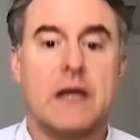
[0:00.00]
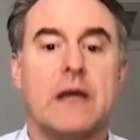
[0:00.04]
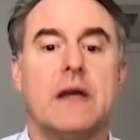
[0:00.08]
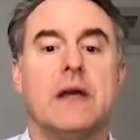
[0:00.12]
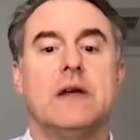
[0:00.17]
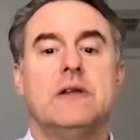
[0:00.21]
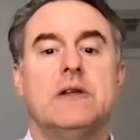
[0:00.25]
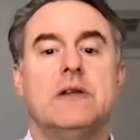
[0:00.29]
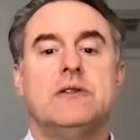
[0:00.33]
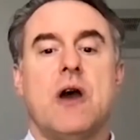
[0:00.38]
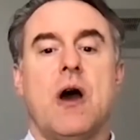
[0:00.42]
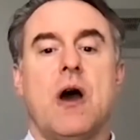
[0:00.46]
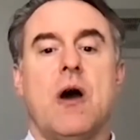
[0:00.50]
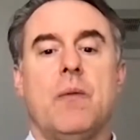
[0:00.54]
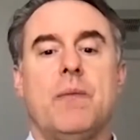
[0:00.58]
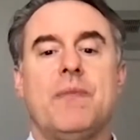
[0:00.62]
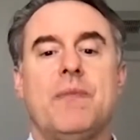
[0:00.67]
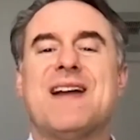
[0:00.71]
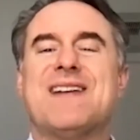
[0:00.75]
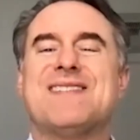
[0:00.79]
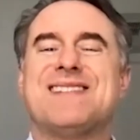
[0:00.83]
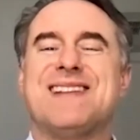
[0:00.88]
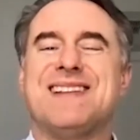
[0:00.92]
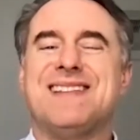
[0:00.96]
So
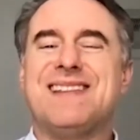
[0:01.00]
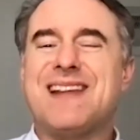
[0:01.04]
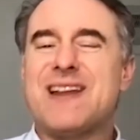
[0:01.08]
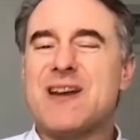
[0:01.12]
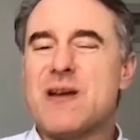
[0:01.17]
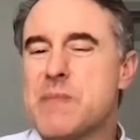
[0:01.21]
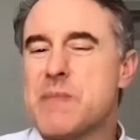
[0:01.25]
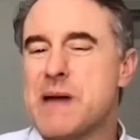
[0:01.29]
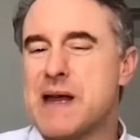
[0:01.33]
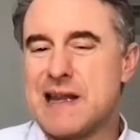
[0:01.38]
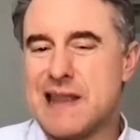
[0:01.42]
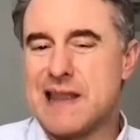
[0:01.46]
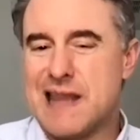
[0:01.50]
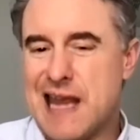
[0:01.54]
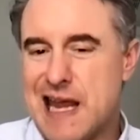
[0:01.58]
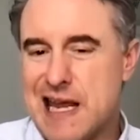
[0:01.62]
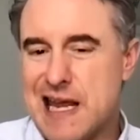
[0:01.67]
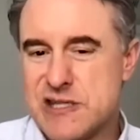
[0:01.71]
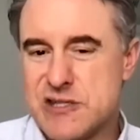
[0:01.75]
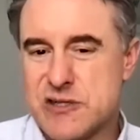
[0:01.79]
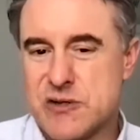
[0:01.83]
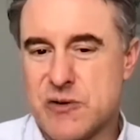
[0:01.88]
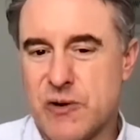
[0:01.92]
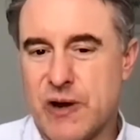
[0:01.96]
there's a little bit of the
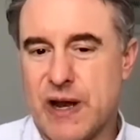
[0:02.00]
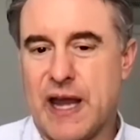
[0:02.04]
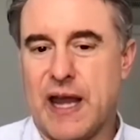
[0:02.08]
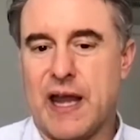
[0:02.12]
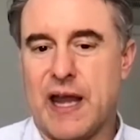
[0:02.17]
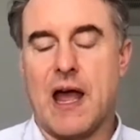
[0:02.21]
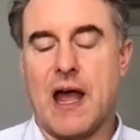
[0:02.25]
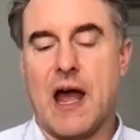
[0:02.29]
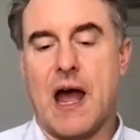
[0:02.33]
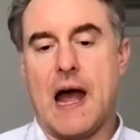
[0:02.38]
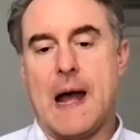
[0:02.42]
history.